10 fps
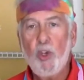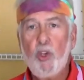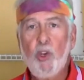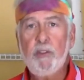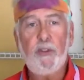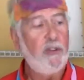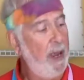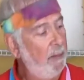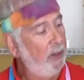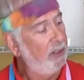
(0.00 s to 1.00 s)
You'll
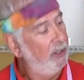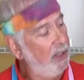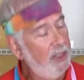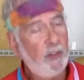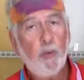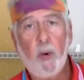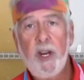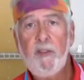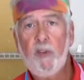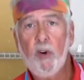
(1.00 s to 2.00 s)
assemble the
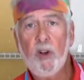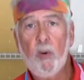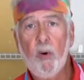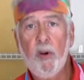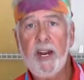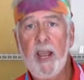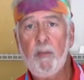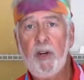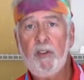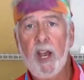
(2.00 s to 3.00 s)
24-quart
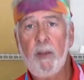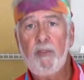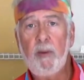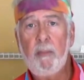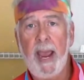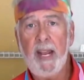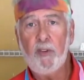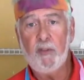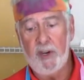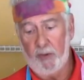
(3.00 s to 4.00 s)
Emery Thompson batch
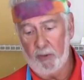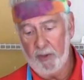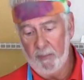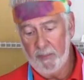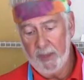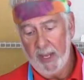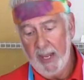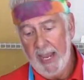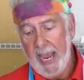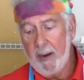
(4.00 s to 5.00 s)
freezer
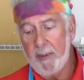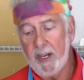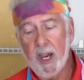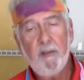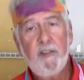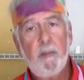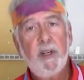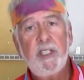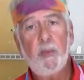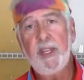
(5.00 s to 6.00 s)
and become
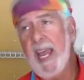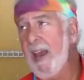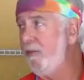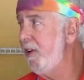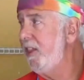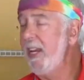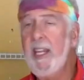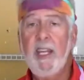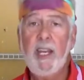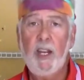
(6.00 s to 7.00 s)
familiar with everything
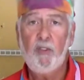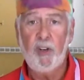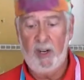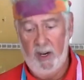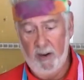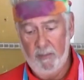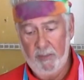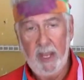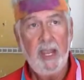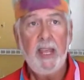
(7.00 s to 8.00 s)
in the kitchen here.
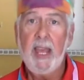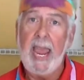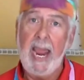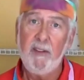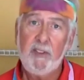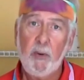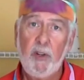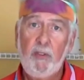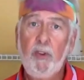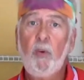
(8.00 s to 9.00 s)

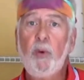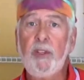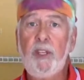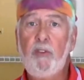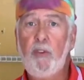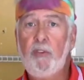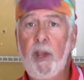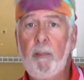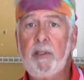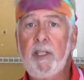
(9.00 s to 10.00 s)
Afterwards, we'll
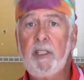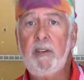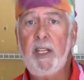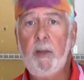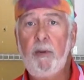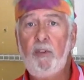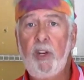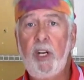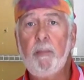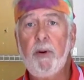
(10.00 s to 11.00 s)
disassemble and clean the
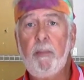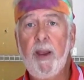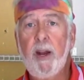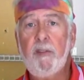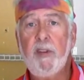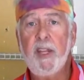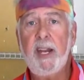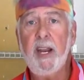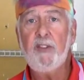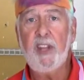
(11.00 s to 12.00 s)
machine and prepare it for the next